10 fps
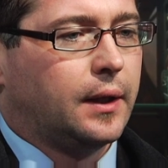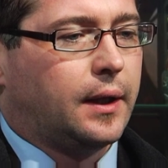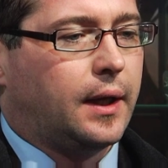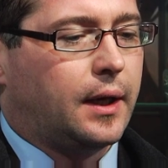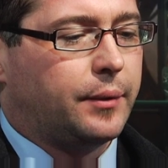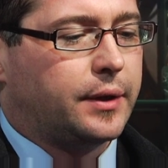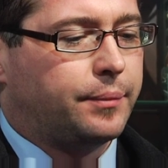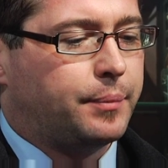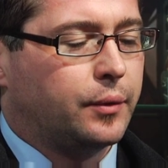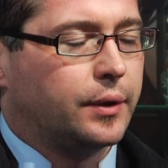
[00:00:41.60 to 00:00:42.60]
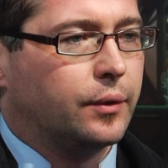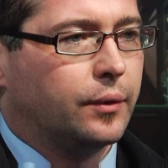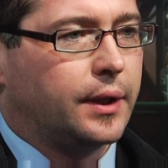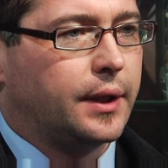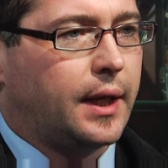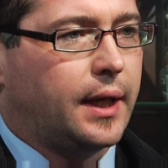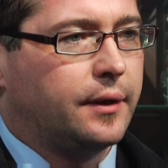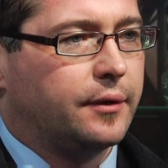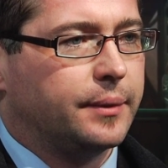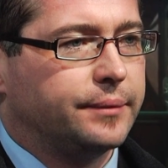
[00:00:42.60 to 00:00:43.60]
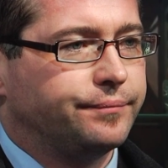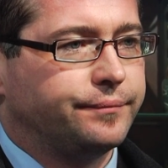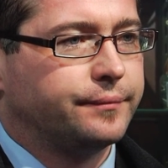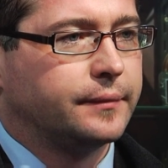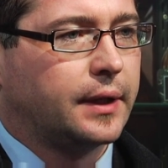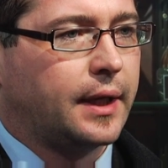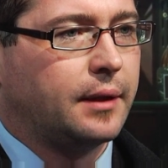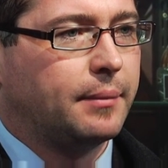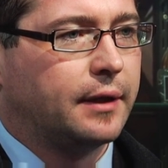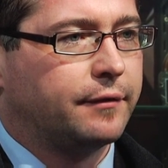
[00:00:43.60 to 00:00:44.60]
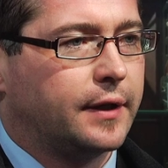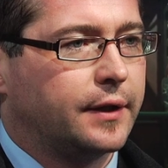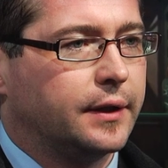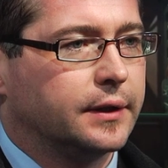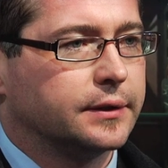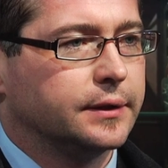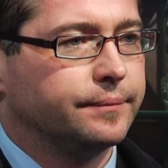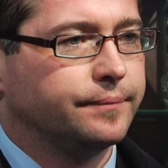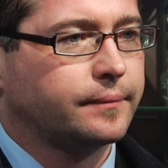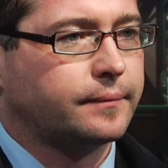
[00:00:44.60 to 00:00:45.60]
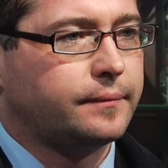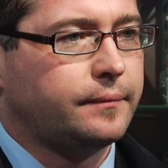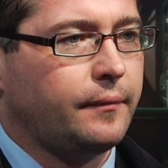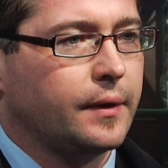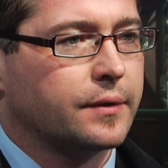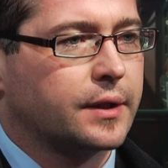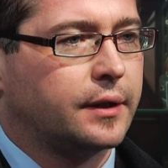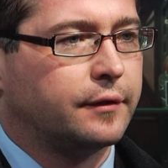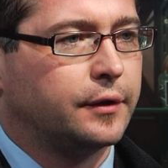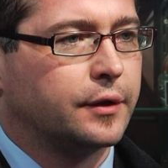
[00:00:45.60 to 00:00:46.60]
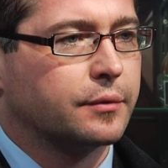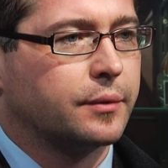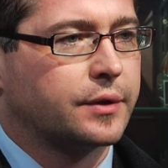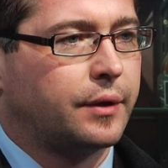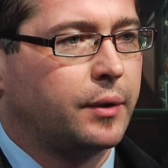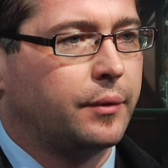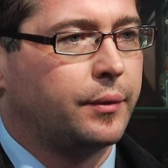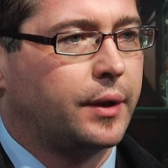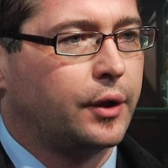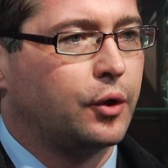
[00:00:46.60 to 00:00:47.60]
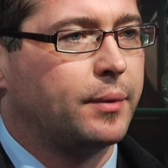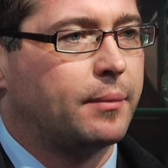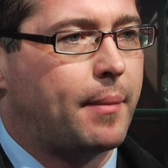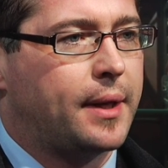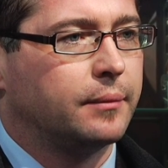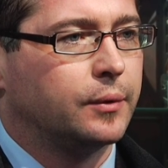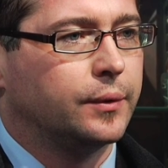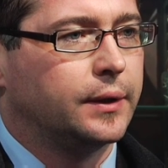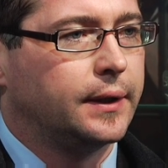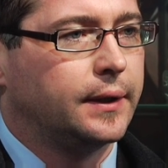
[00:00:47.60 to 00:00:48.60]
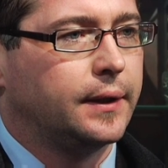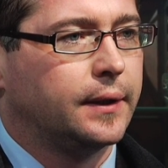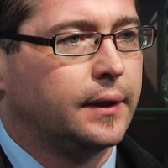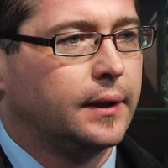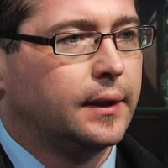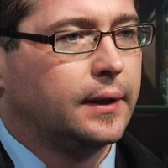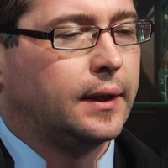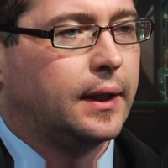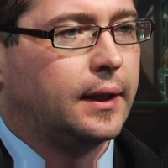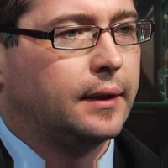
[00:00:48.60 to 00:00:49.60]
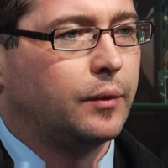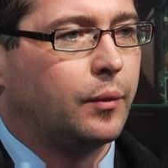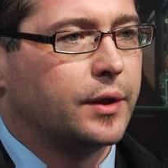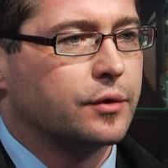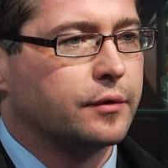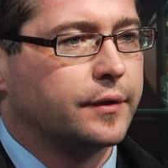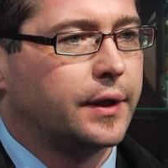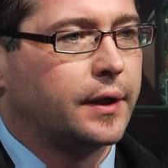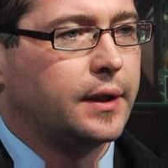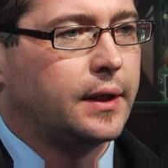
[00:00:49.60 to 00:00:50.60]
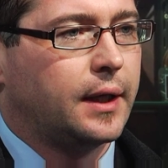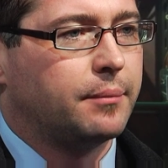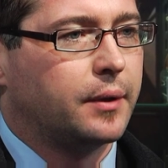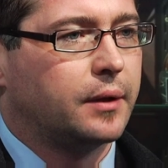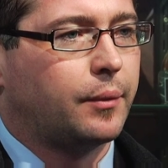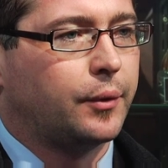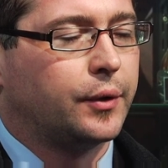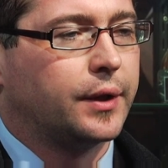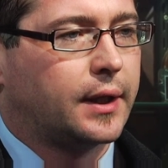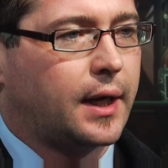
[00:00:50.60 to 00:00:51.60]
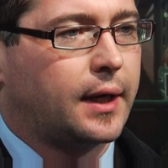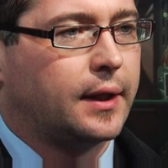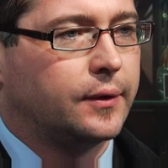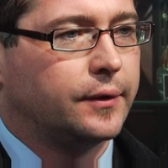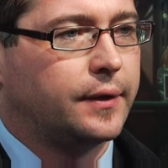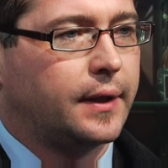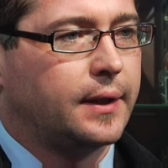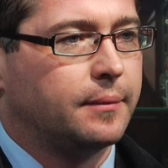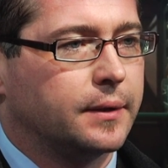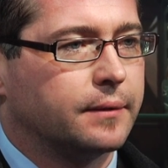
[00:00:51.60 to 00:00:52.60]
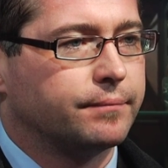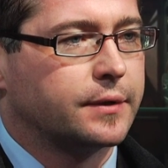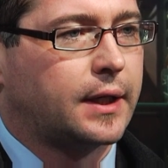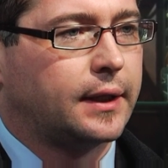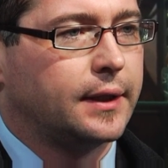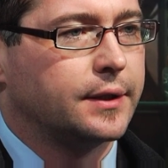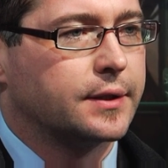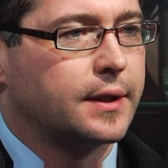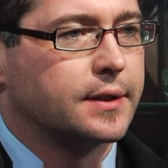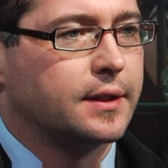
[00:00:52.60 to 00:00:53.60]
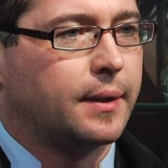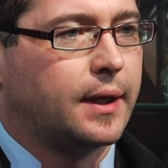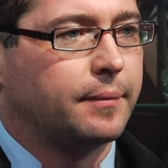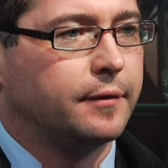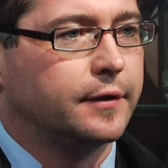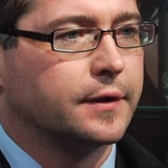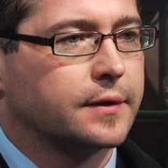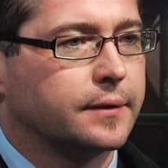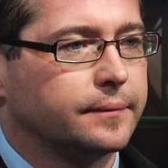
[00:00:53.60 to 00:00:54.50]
yeah, we'd have pulled the goalie at the end, but it kind of backfired on us, and it was a tough loss. We had a good bit of momentum going lately. With wins over Dundee and Edinburgh, we were looking to carry that on tonight, but sadly it just didn't seem to happen for us.